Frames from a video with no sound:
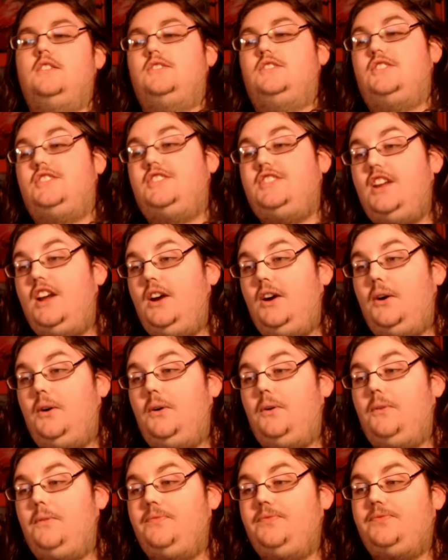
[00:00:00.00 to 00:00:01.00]

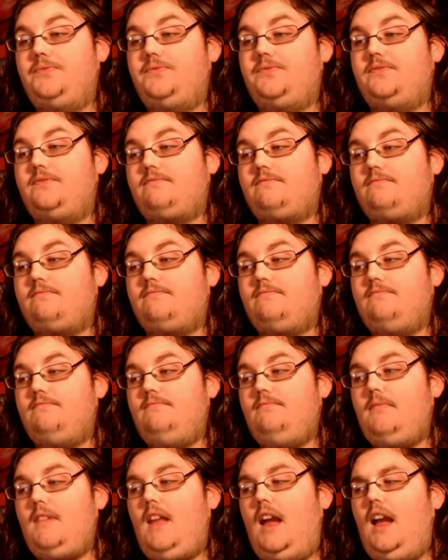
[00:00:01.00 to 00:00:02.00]
So,
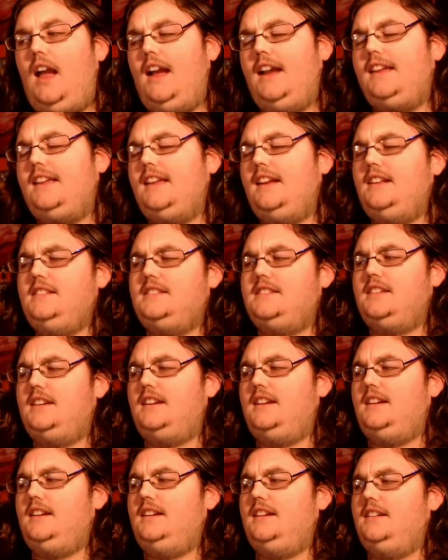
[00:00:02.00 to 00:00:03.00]
I guess
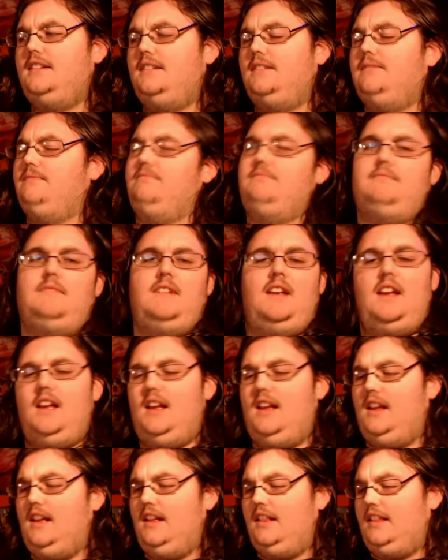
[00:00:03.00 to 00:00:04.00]

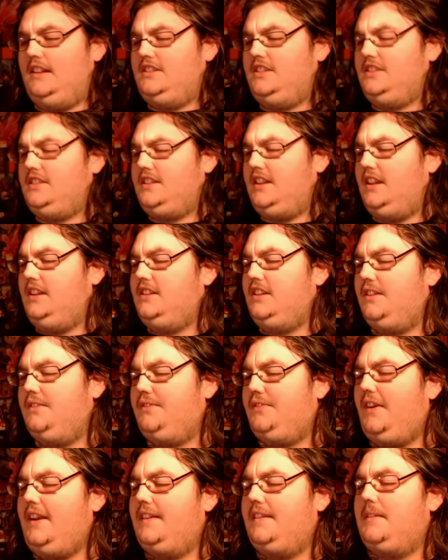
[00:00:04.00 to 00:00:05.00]
let's just get into
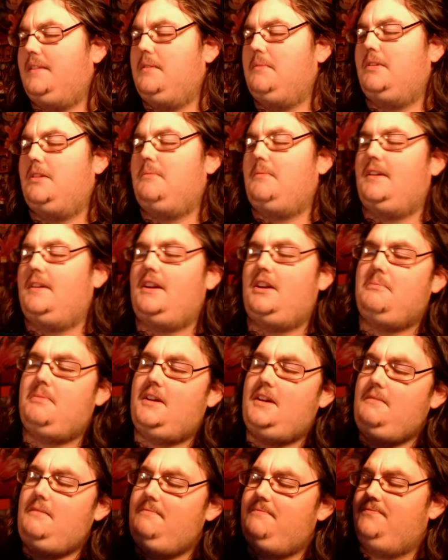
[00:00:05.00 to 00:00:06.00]
the fight. Let me put on my
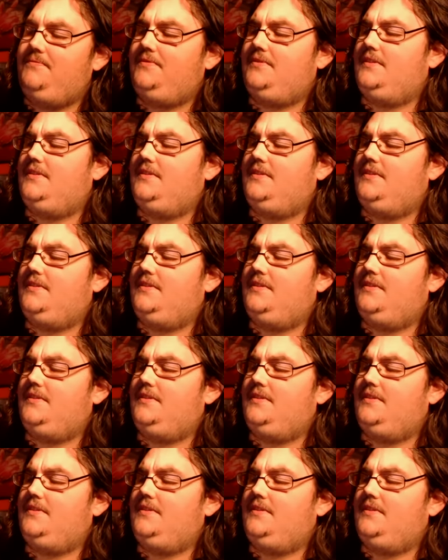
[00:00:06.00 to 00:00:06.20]
earbud.